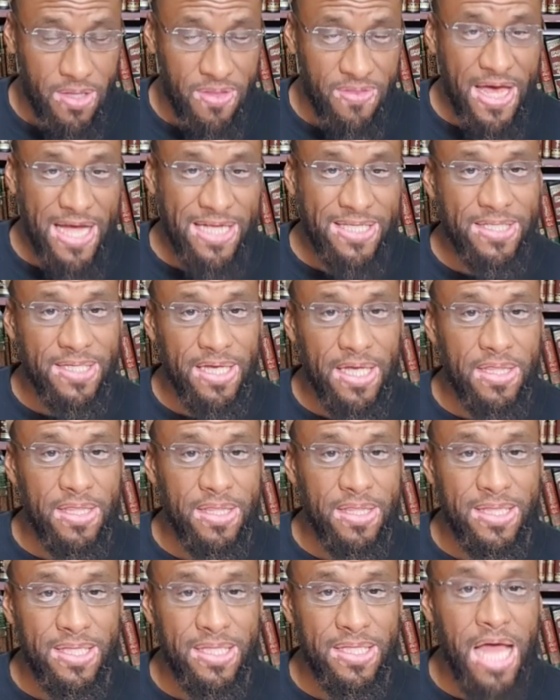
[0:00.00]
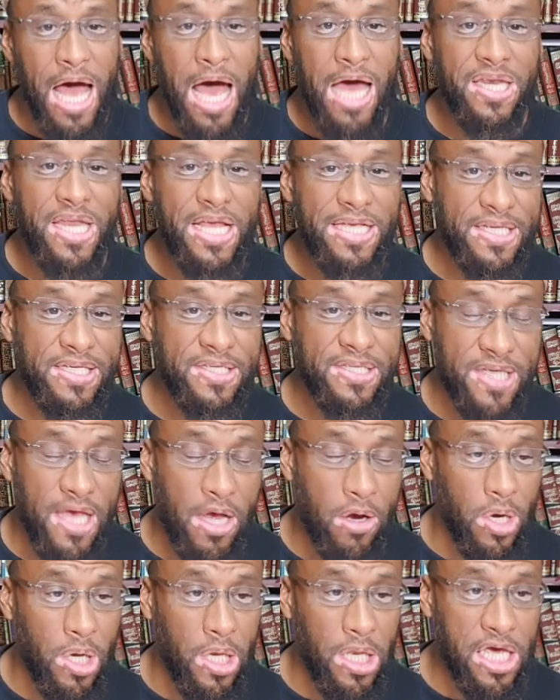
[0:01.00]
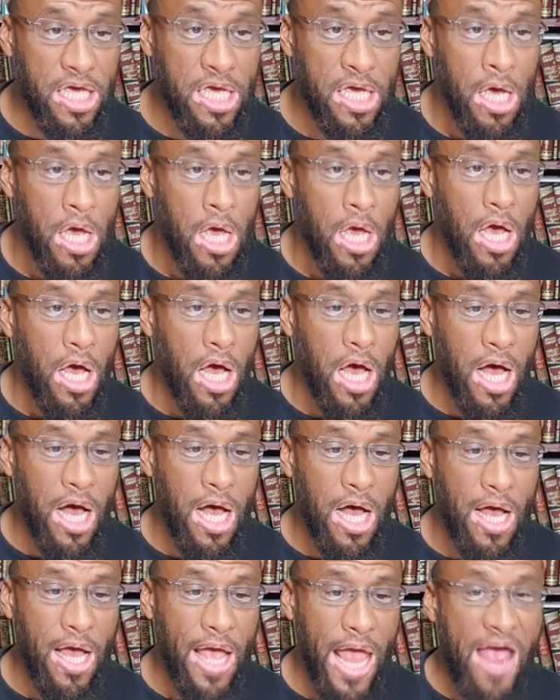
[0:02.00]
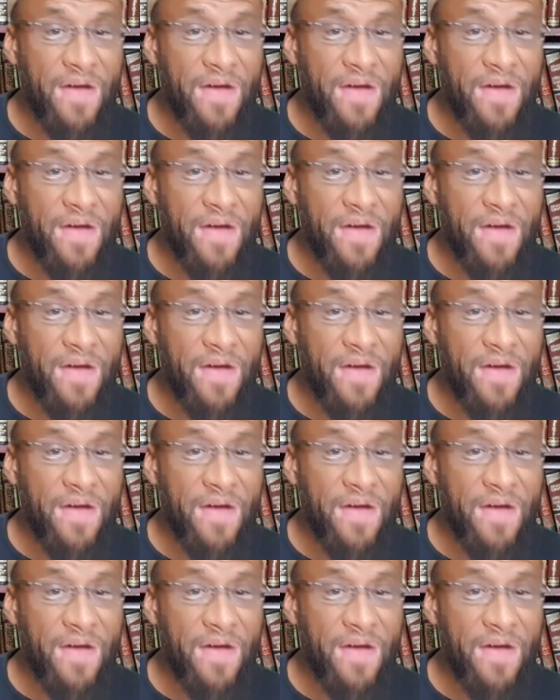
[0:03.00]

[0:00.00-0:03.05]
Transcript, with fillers: That's not necessarily uh,